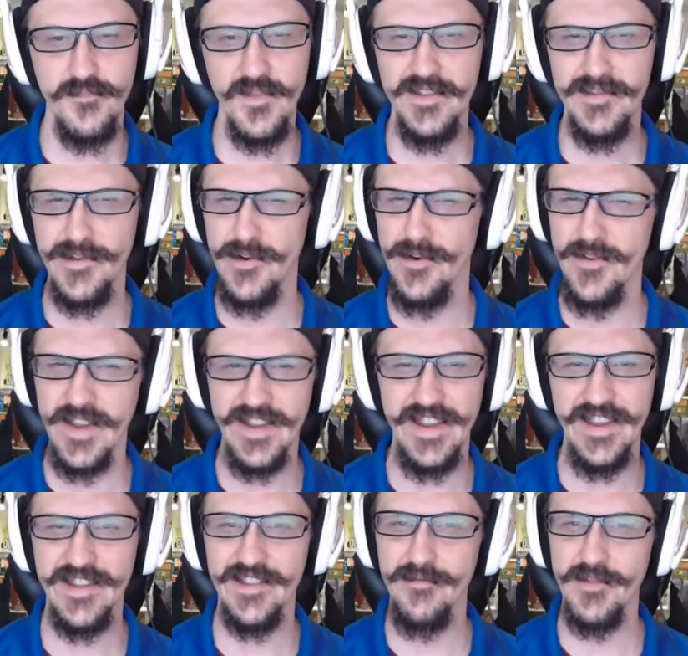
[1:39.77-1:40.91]
So
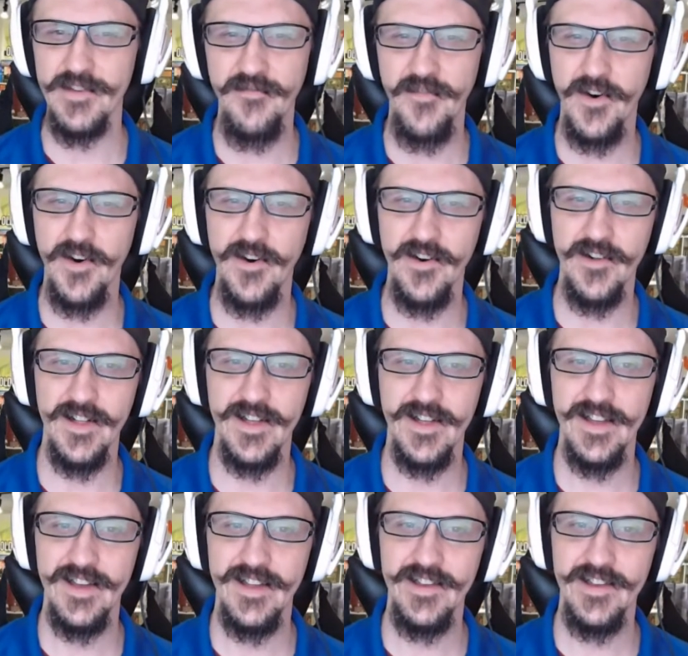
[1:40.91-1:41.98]
it doesn't really fall